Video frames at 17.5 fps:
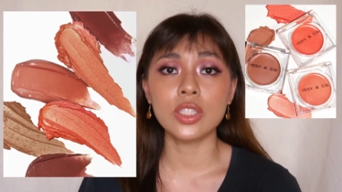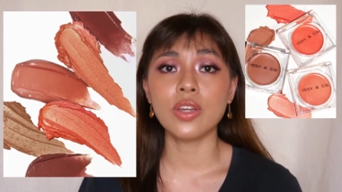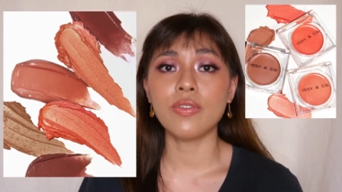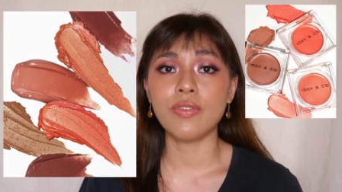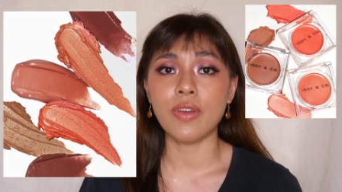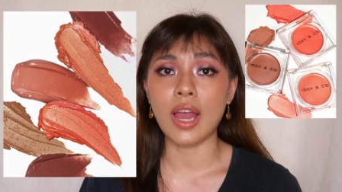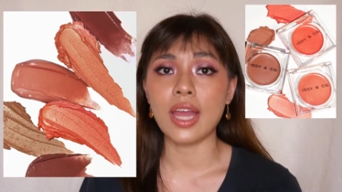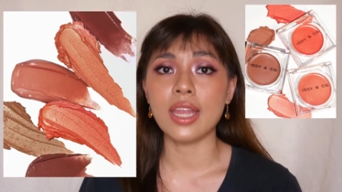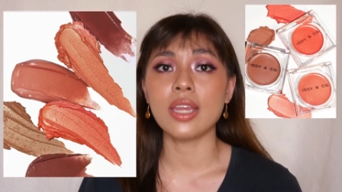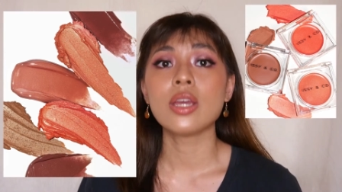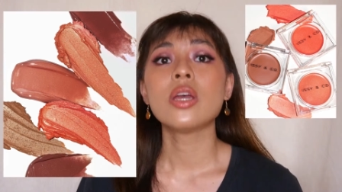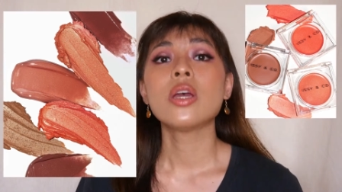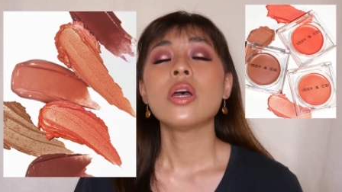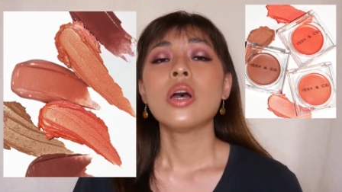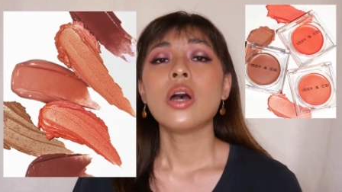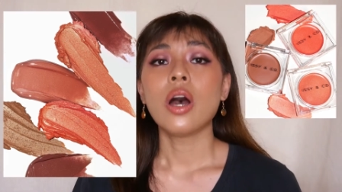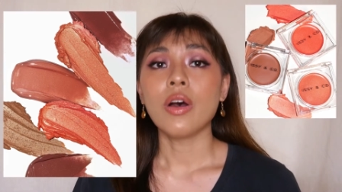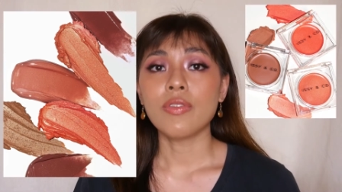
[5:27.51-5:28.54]
fan
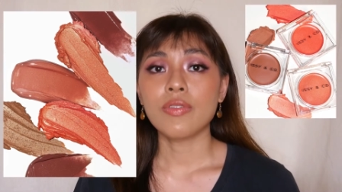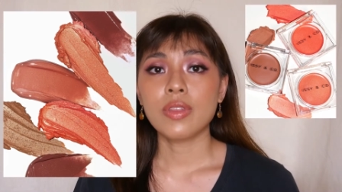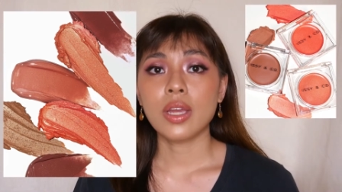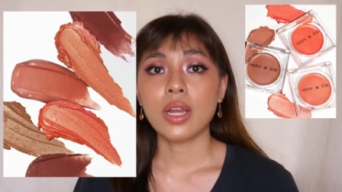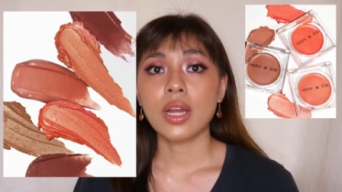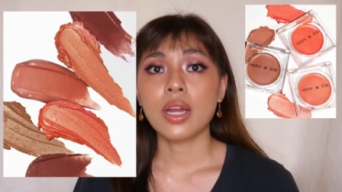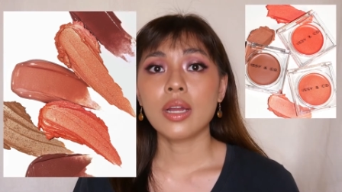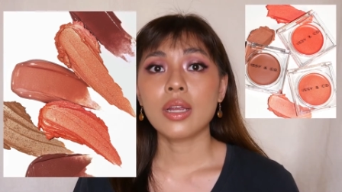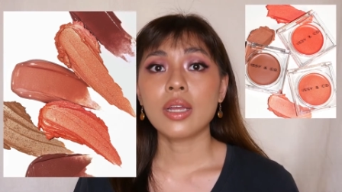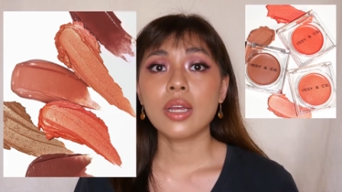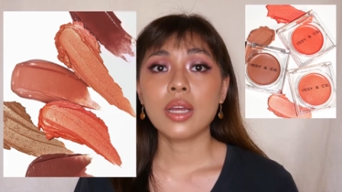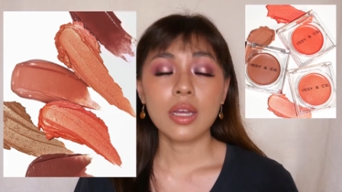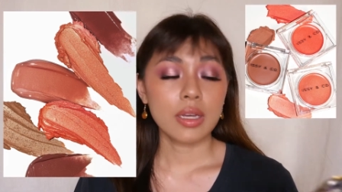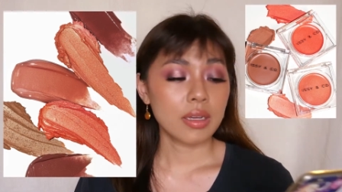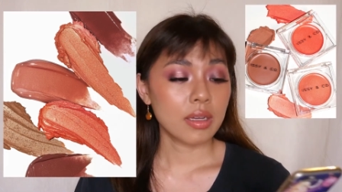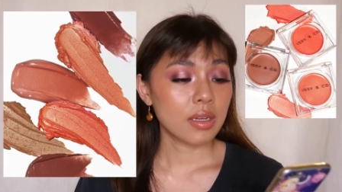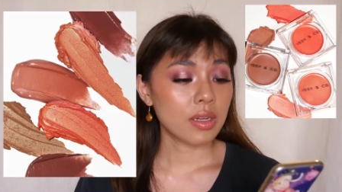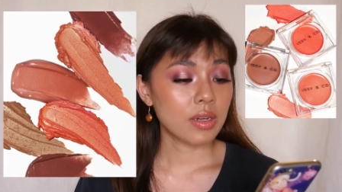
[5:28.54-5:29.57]
of their
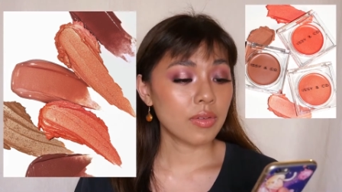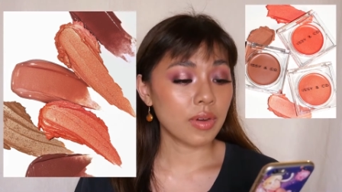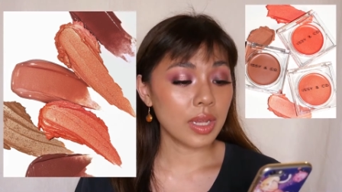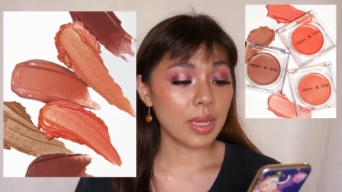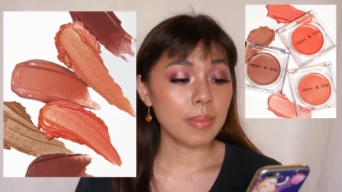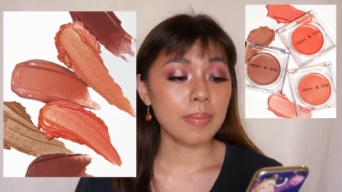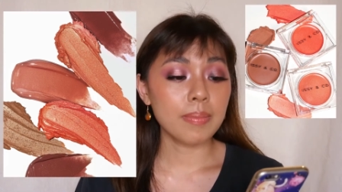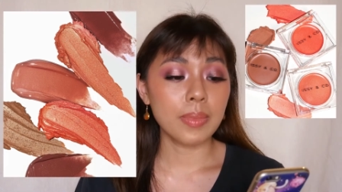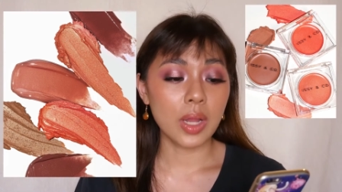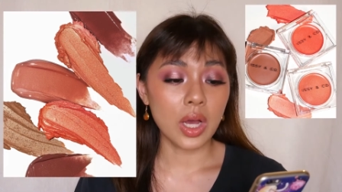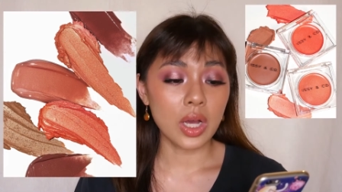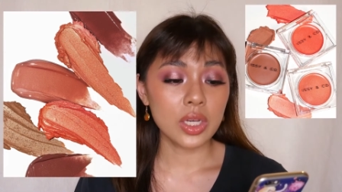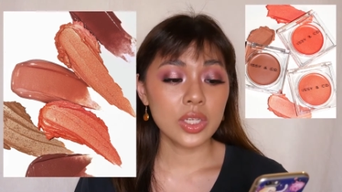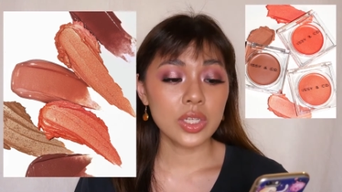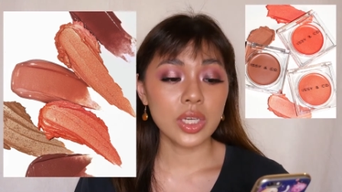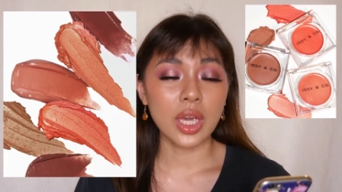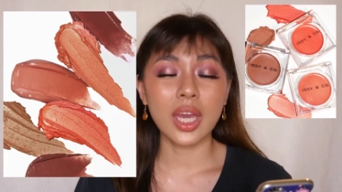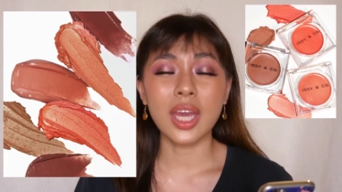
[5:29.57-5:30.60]
cream
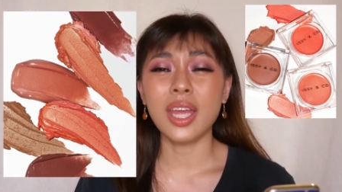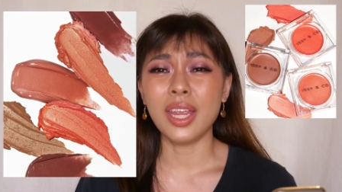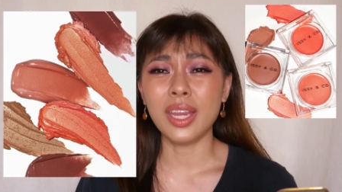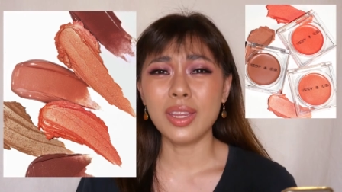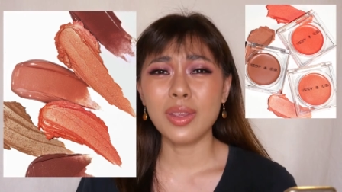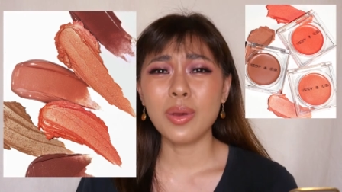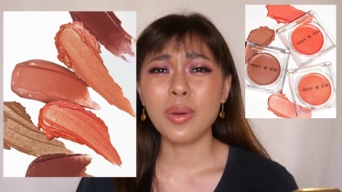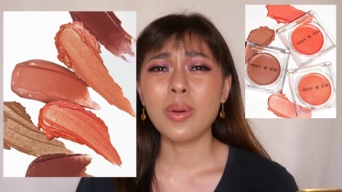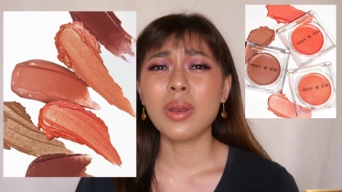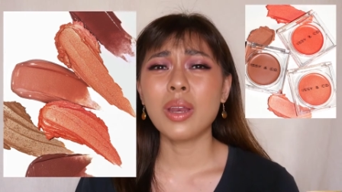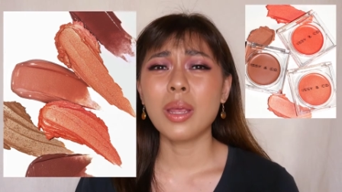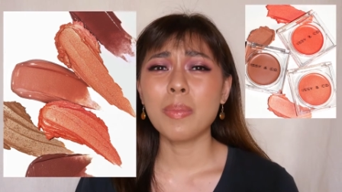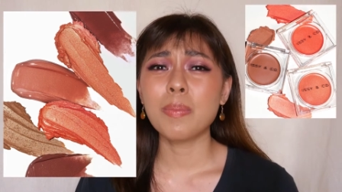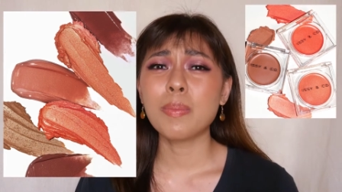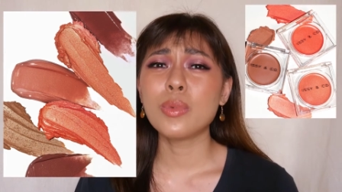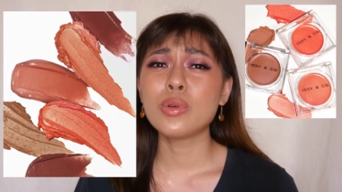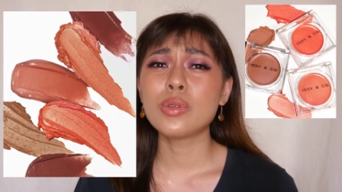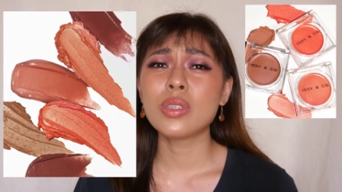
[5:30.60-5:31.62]
blush and yung
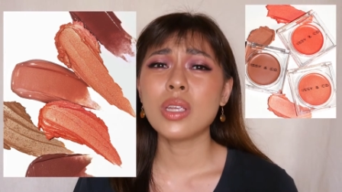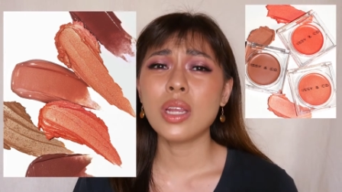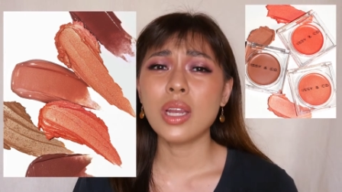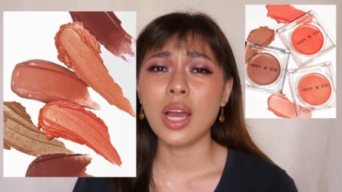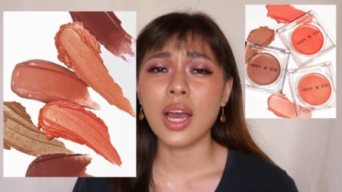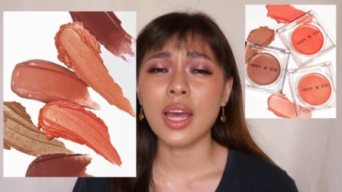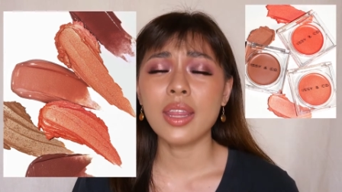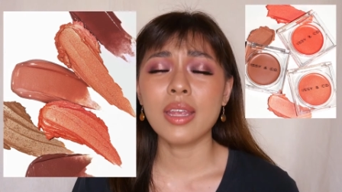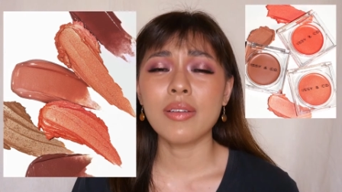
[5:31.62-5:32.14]
lip mousse nila.